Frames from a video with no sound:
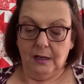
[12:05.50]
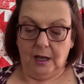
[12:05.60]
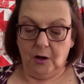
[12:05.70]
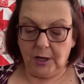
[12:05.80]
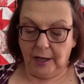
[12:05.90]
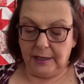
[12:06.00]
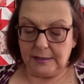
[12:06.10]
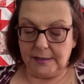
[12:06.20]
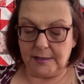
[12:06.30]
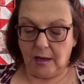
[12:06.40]
Okay,
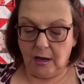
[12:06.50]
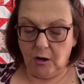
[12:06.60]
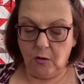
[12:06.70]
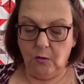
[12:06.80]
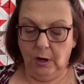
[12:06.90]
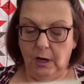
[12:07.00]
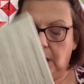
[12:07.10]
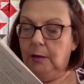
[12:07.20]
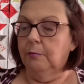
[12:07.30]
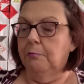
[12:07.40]
so
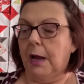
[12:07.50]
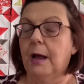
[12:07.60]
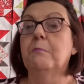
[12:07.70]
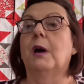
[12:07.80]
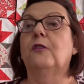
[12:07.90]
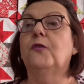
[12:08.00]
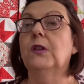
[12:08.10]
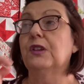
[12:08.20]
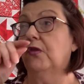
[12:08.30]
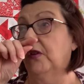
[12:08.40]
my
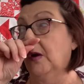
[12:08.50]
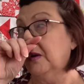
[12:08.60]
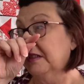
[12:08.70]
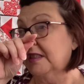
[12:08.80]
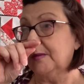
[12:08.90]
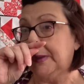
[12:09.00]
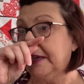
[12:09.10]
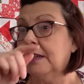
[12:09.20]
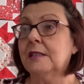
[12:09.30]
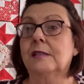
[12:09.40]
monthly focus
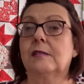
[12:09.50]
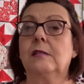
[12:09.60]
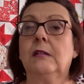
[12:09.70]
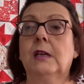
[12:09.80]
piece